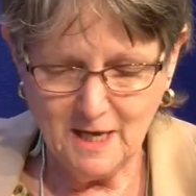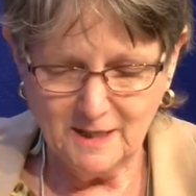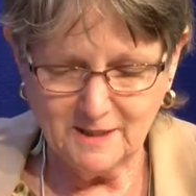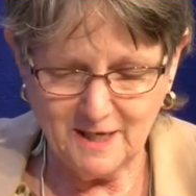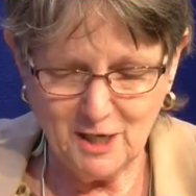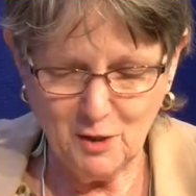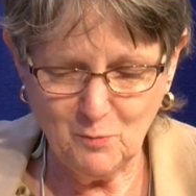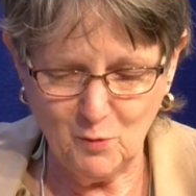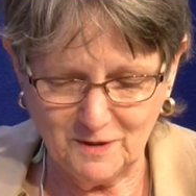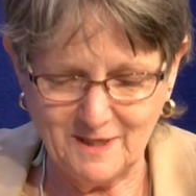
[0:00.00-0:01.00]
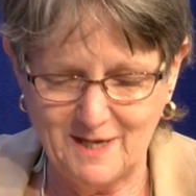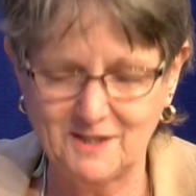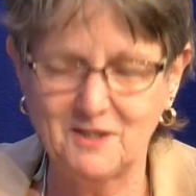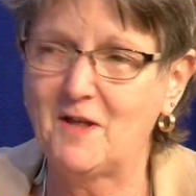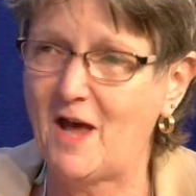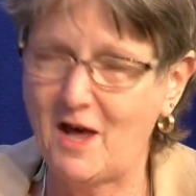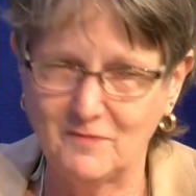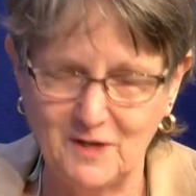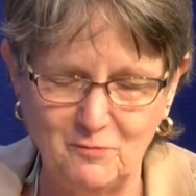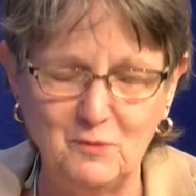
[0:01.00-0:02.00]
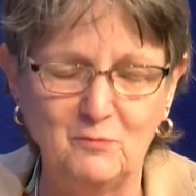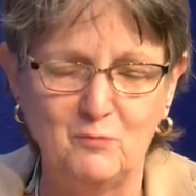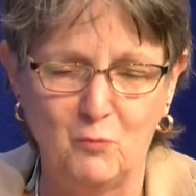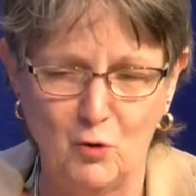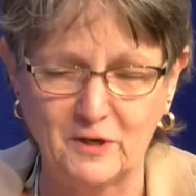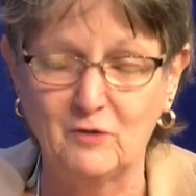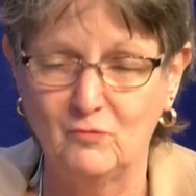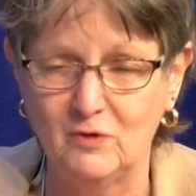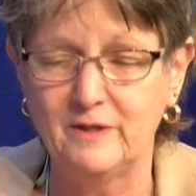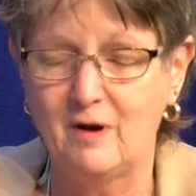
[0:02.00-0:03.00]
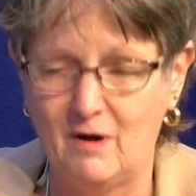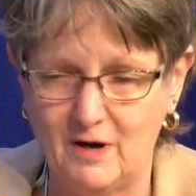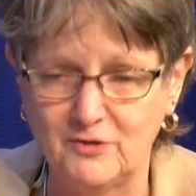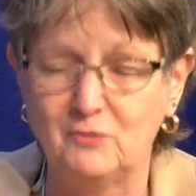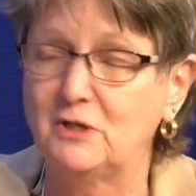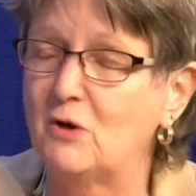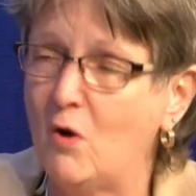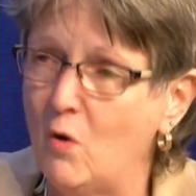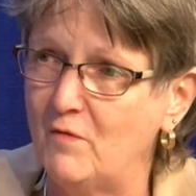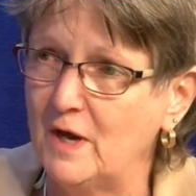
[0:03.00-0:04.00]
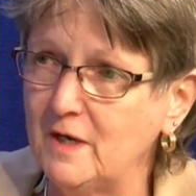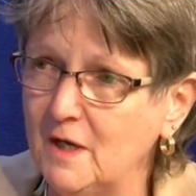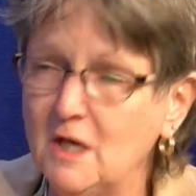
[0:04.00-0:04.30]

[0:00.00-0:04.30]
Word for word: team will attest to that, and they've been working really hard during COVID.